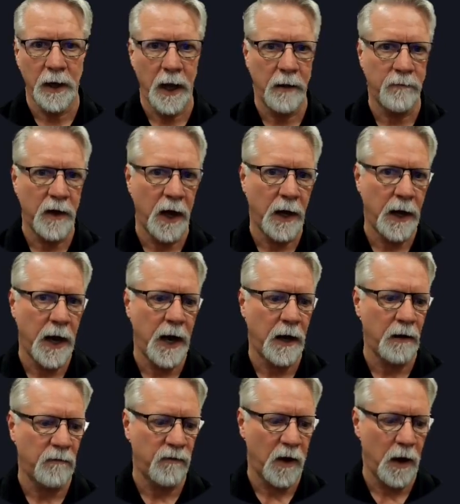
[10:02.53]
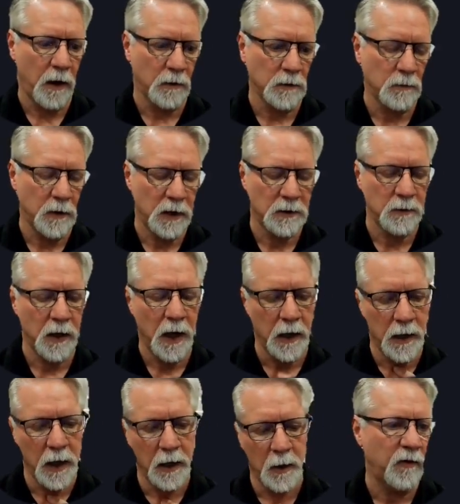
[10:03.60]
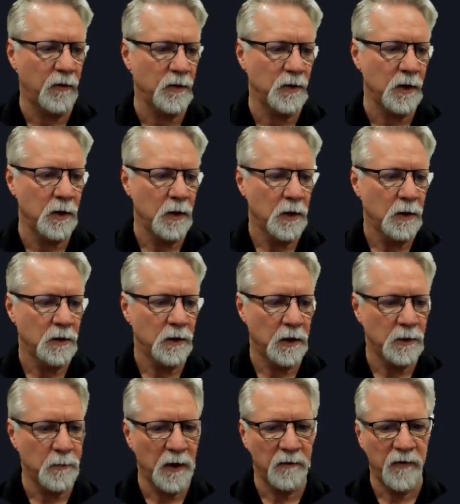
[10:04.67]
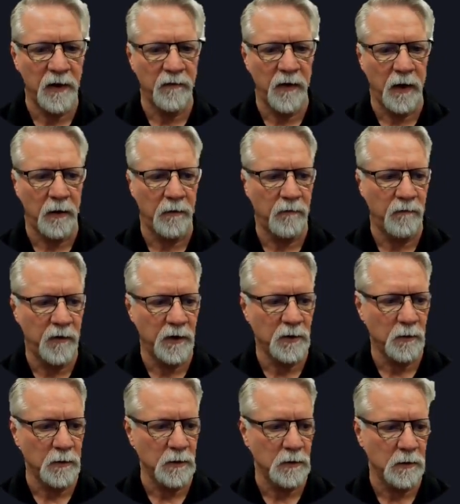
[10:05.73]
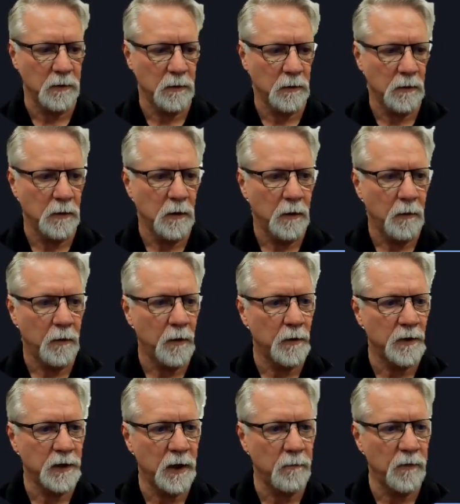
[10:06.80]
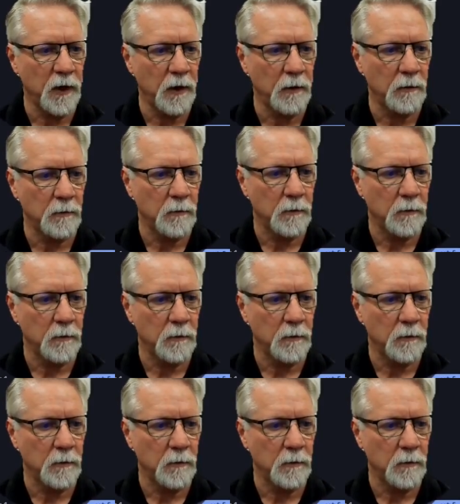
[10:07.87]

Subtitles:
I've got added files. Well, that's kind of first. So let's modify the file. Visuals, we're going to do the same thing.